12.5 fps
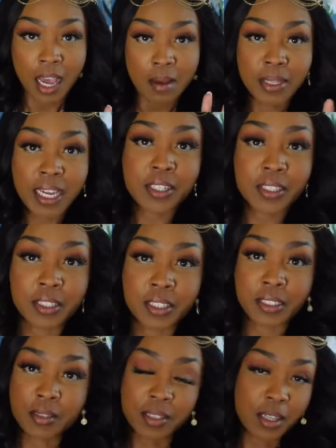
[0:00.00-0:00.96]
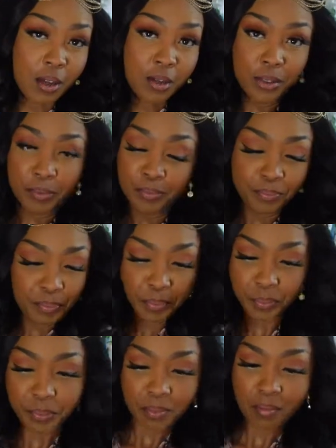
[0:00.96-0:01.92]
I'm that girl. So
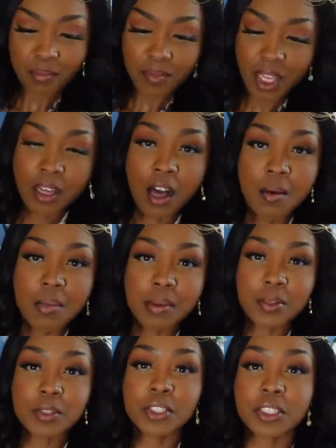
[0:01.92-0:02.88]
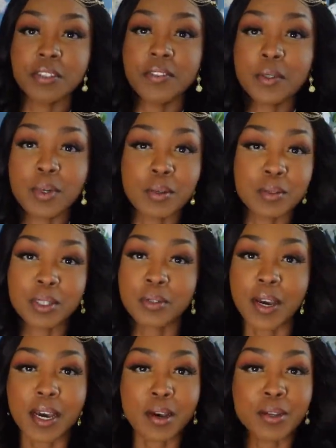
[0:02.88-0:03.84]
call me bougie if you want to.
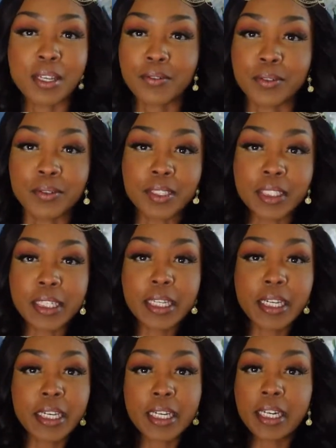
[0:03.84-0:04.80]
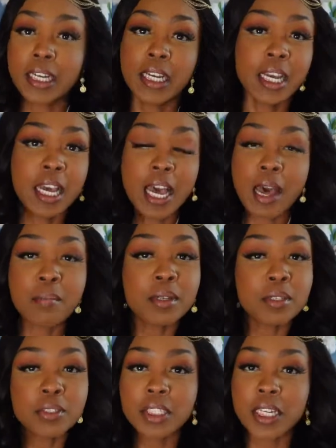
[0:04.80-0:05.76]
I don't even really care. I'm
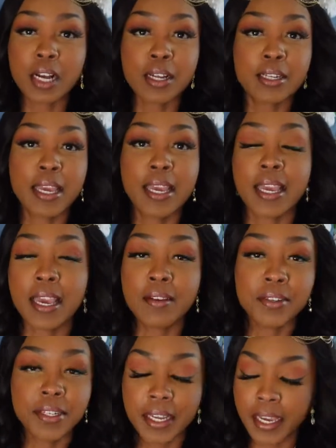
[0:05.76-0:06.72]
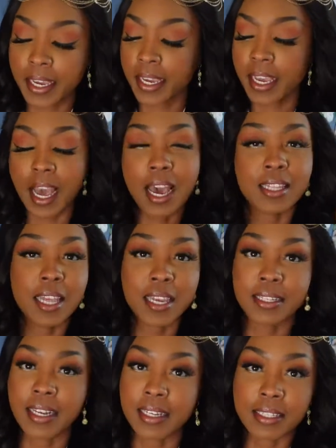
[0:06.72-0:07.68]
bougie all day, every day. I
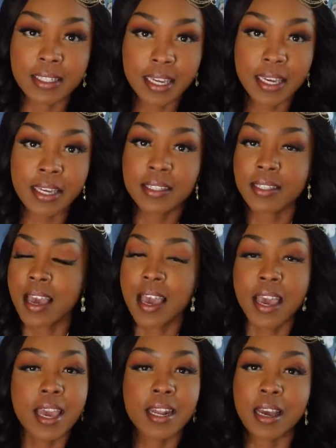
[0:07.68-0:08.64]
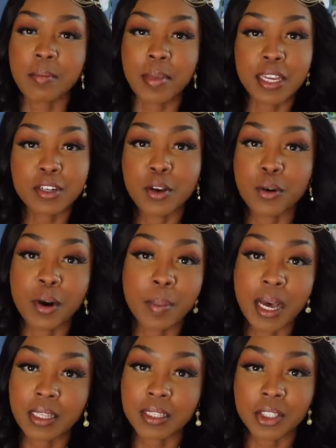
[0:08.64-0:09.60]
like nice things and I make no
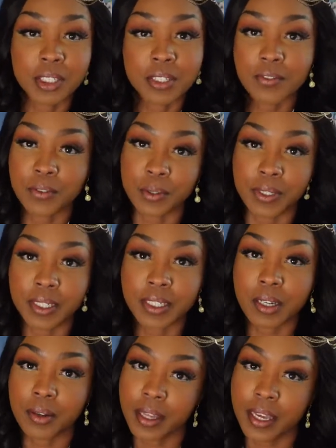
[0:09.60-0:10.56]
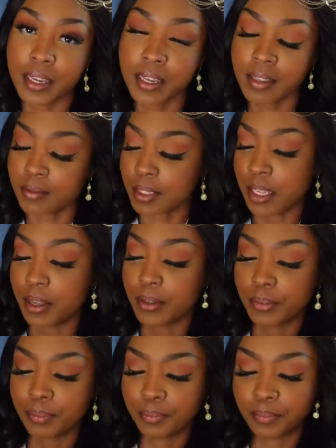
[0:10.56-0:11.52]
apologies for it, okay?
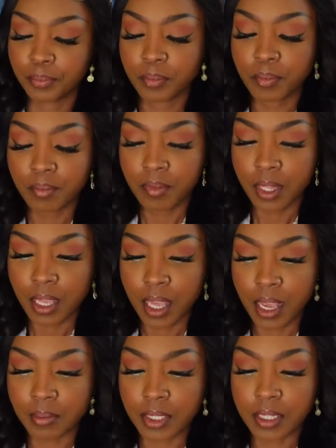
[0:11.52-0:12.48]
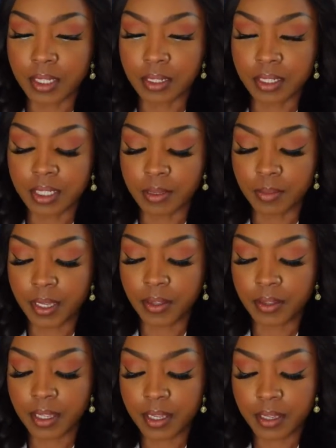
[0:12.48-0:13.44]
So I'm just gonna
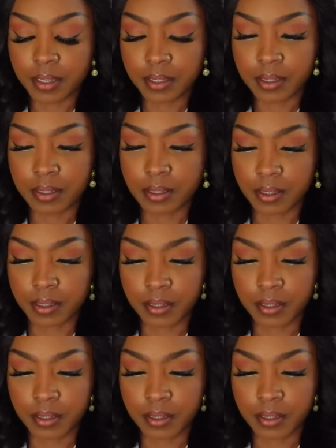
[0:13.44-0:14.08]
smell this.